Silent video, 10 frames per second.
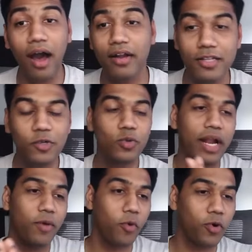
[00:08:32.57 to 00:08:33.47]
another tool that
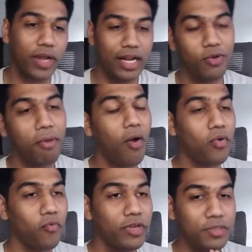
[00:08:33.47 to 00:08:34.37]
I want to tell you
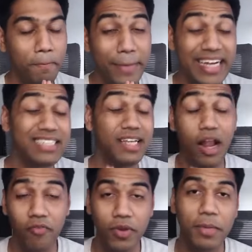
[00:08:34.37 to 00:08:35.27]
about, which beats
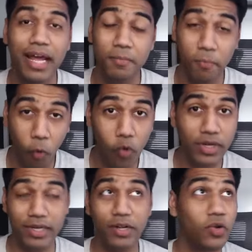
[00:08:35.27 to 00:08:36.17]
Lovable and Bolt
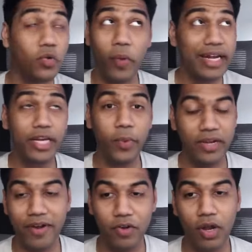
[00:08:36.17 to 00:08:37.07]

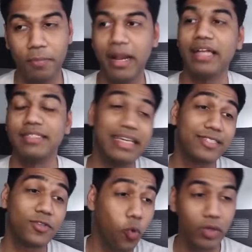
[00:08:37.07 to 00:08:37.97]
$20-$25 plans, is
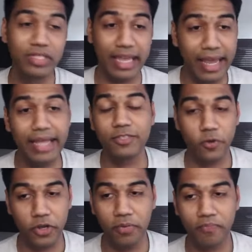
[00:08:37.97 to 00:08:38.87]
Google's AI
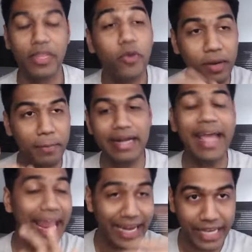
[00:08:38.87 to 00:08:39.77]
Studio. You can build
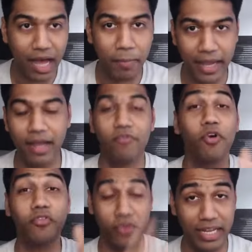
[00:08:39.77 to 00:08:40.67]
any app here
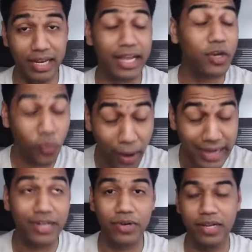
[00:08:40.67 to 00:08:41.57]
for free, like quite
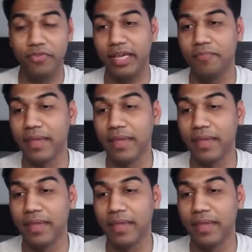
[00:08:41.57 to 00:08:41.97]
literally free.